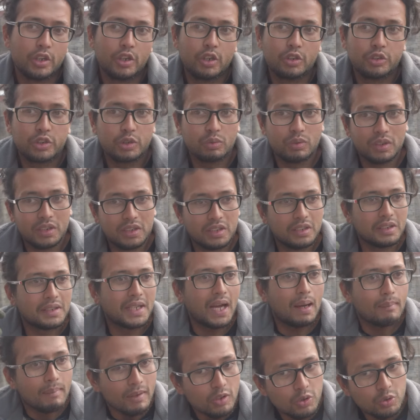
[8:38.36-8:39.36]
You know, she would see
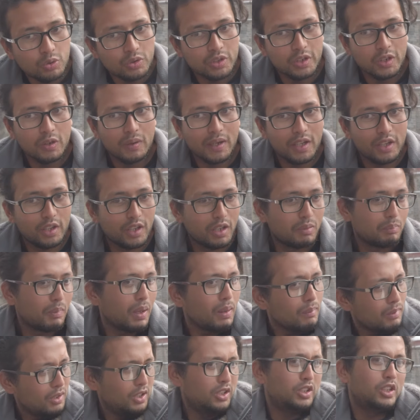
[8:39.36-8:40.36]
Kama Sutra and then
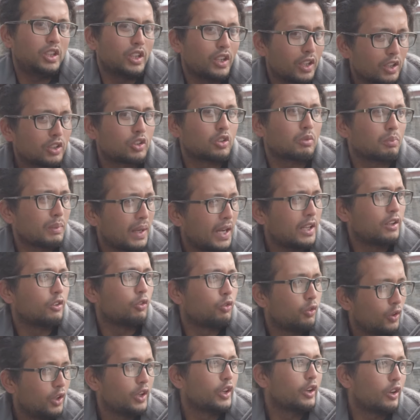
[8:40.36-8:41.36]
maybe she gets some kind
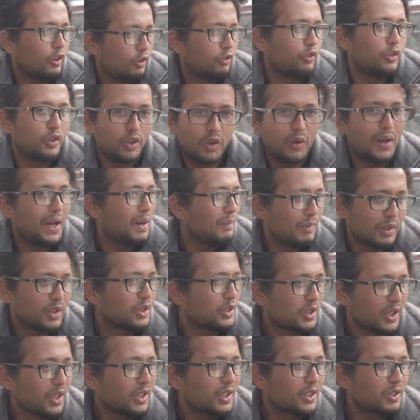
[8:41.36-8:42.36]
of feeling of, you know,
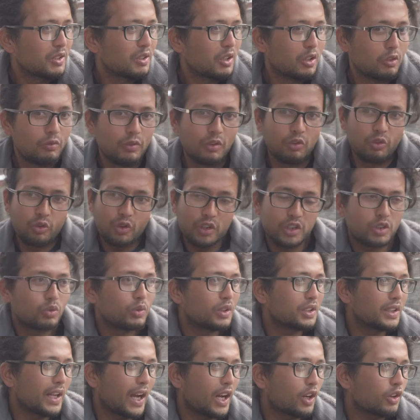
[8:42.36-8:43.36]
having sex. Before
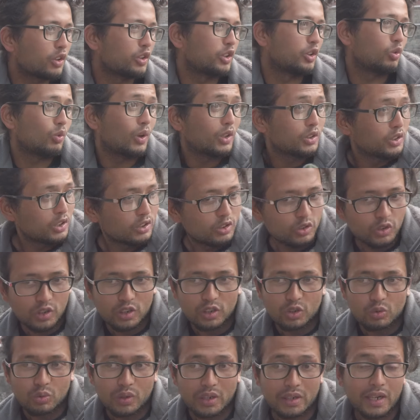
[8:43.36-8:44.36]
she was angry, she wanted to
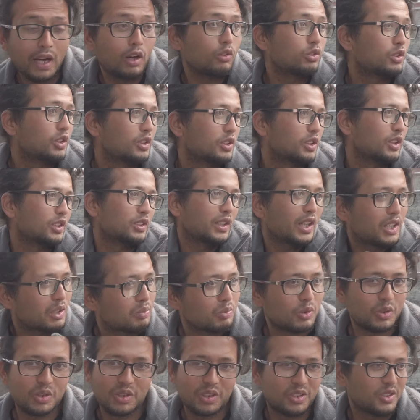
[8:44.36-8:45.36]
destroy. Now she's in
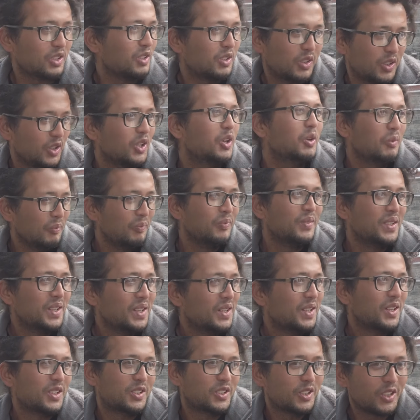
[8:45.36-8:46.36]
sex position, you know.
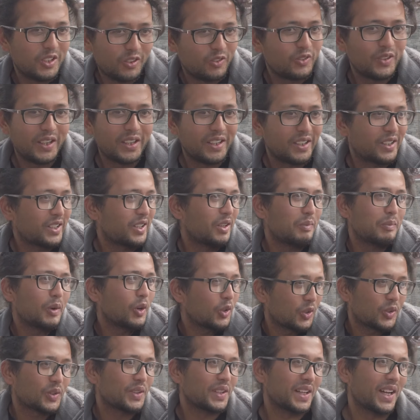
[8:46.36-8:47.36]
It's a different
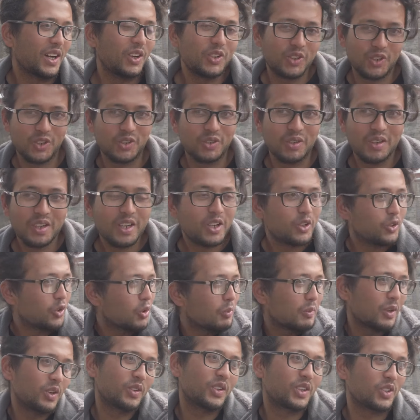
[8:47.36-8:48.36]
emotion now, so
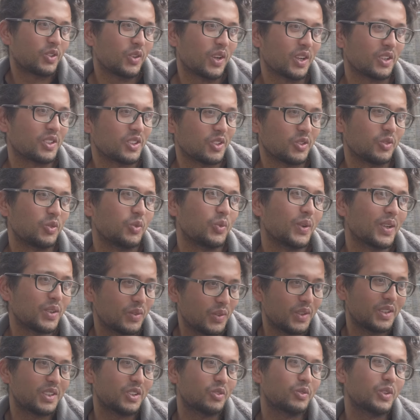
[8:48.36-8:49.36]
no more destruction.
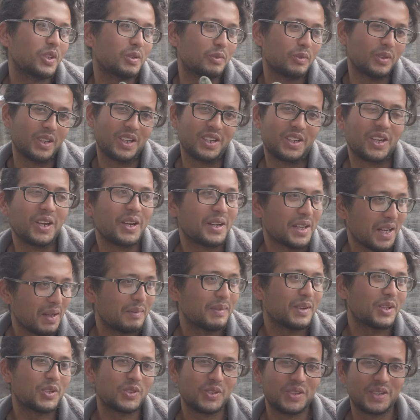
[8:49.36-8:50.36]
One reason why we've got
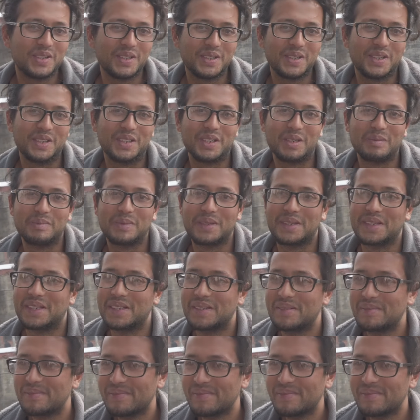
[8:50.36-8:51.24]
Kama Sutra in the temple.